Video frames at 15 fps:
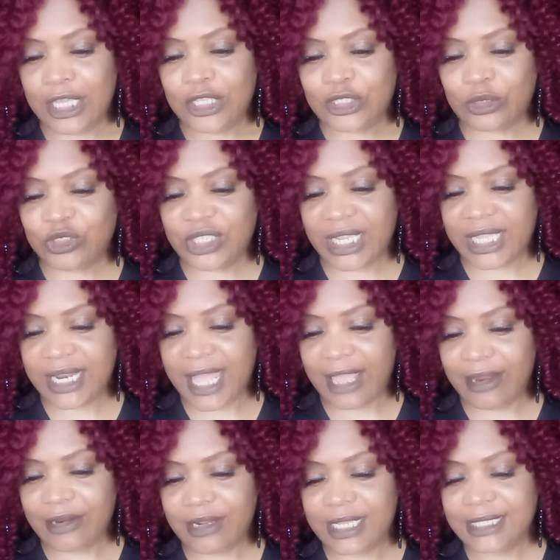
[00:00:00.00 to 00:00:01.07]
So check it out
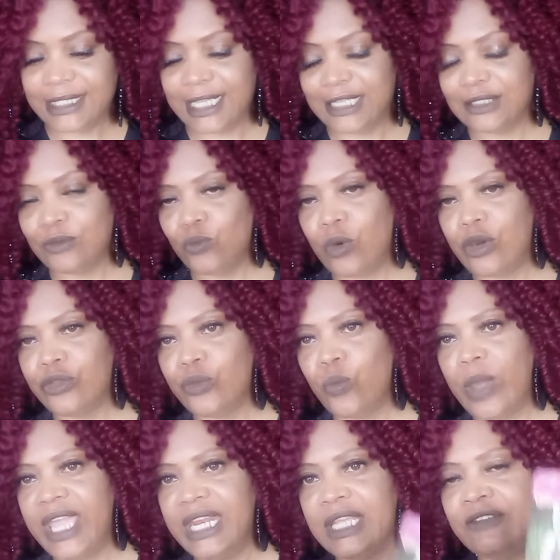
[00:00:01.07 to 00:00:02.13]
here. It says worth
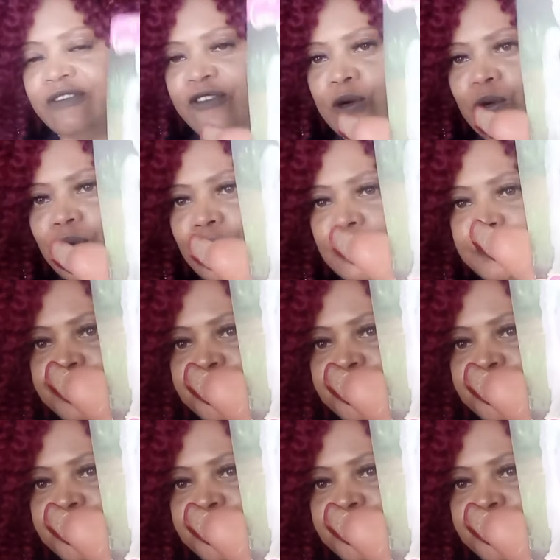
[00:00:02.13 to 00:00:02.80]
waiting for.